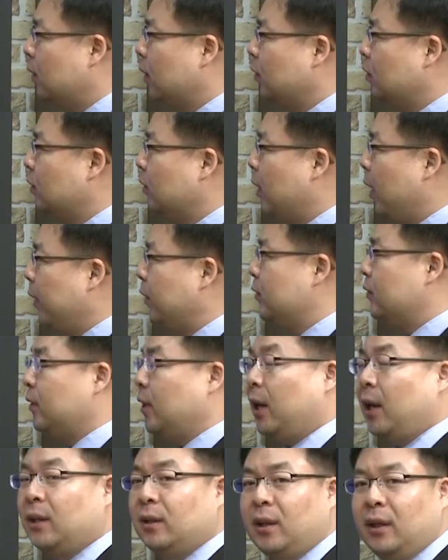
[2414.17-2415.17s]
and the next
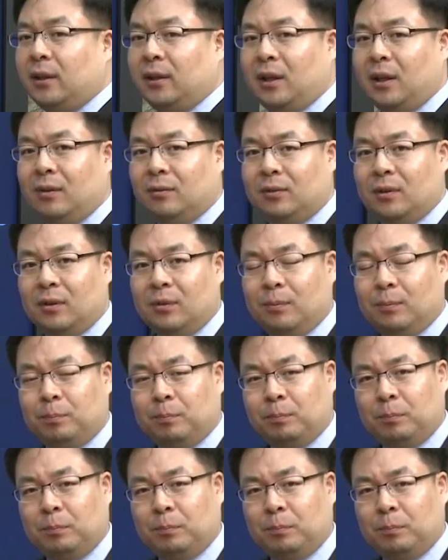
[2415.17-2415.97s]
day they gave the